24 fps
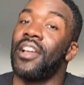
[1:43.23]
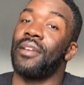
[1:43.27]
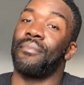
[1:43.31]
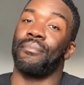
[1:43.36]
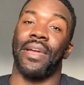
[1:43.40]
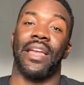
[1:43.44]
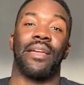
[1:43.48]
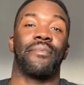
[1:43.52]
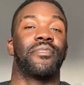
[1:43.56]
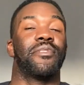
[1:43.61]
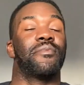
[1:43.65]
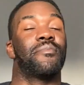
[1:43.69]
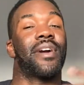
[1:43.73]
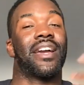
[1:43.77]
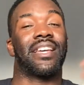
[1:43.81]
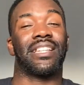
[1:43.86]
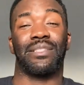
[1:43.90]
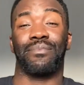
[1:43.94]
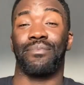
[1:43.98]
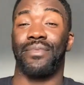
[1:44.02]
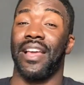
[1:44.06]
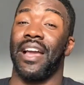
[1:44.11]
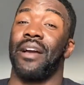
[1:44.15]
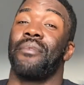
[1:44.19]
Maybe you might
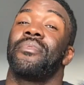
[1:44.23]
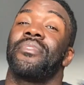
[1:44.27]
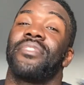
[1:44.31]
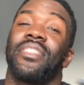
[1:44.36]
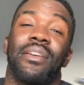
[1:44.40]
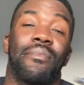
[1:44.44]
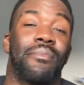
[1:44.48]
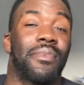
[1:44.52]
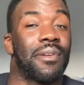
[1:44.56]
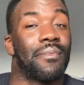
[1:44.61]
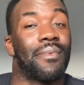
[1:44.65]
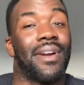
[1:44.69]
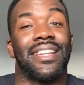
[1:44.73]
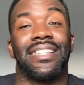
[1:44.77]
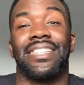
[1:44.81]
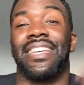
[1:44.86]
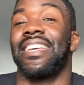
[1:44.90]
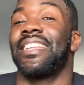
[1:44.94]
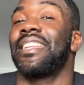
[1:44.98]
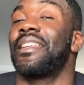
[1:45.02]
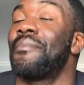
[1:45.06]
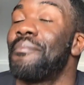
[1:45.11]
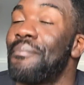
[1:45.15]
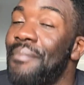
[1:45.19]
split up with them, you might
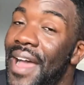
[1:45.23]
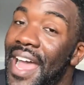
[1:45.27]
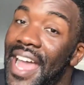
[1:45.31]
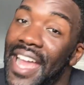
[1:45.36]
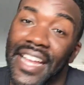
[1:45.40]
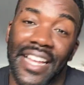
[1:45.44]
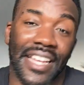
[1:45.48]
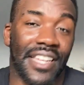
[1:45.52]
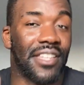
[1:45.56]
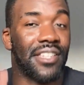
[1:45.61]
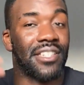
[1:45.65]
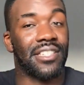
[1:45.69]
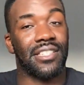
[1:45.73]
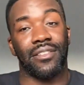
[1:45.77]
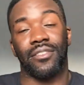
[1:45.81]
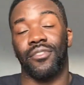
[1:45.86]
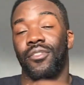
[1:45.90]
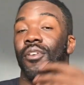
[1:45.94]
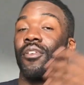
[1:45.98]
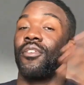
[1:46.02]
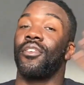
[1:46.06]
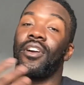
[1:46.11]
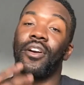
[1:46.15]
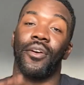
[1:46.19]
take them back, and it's an
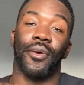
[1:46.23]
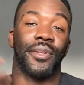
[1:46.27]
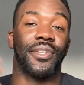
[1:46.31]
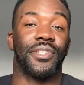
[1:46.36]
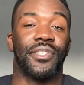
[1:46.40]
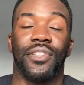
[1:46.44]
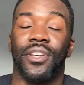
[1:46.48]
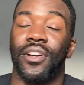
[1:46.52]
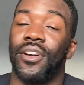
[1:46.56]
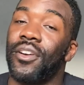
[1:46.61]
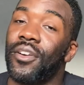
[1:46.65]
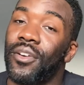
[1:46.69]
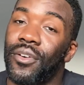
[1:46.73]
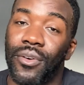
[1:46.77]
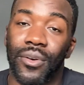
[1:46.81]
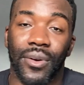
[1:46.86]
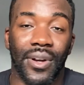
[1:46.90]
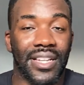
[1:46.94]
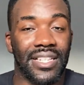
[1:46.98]
ongoing circle.